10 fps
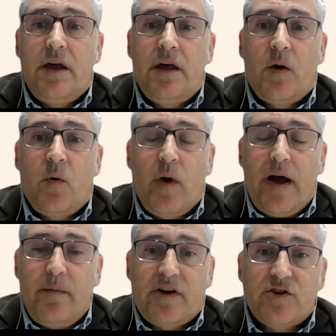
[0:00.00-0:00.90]

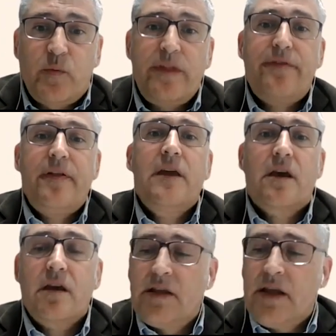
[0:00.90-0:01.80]
Why? Because we
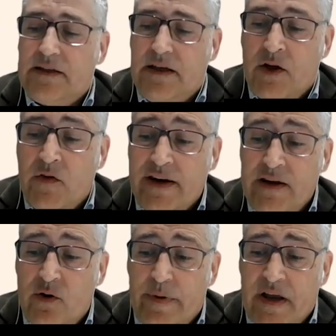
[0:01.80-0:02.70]
think that in other
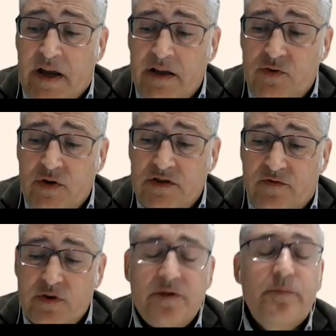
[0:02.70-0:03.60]
European countries,
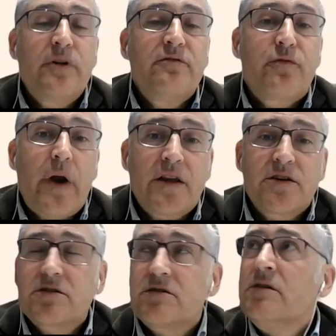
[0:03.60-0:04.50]
for example, in
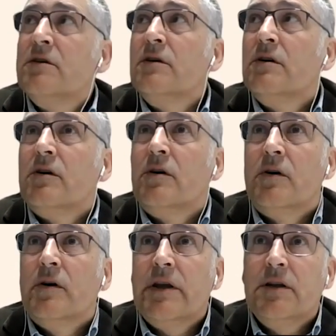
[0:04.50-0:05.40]
France
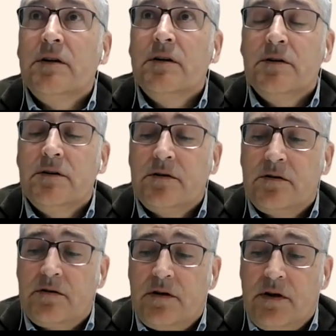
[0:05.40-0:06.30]
or
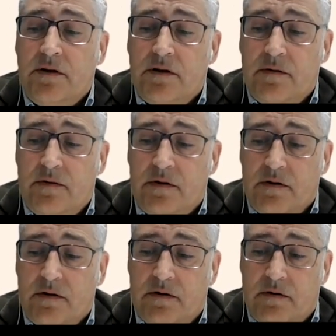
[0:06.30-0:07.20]
in
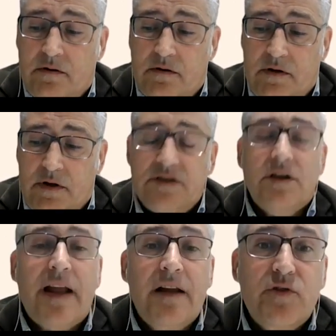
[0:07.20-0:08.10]

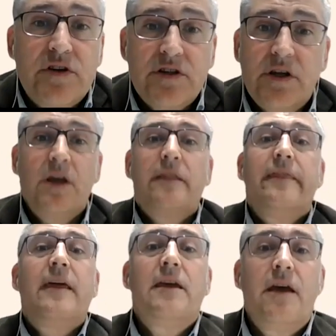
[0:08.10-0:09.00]
Eastern countries,
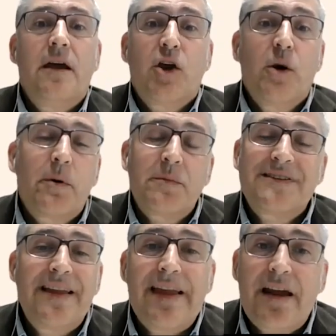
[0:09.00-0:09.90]
the
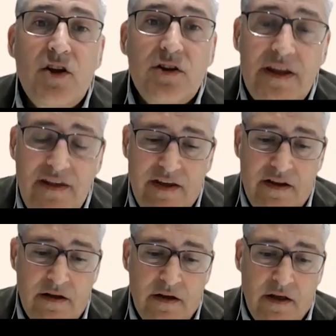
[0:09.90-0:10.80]
government, they are not
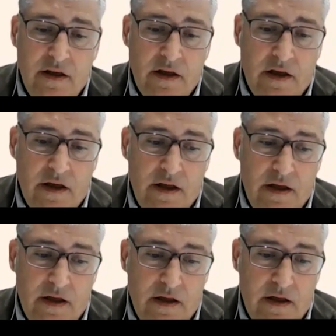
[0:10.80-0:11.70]
giving
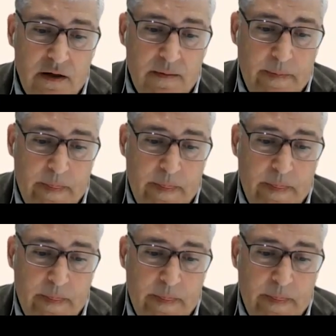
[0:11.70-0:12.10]
the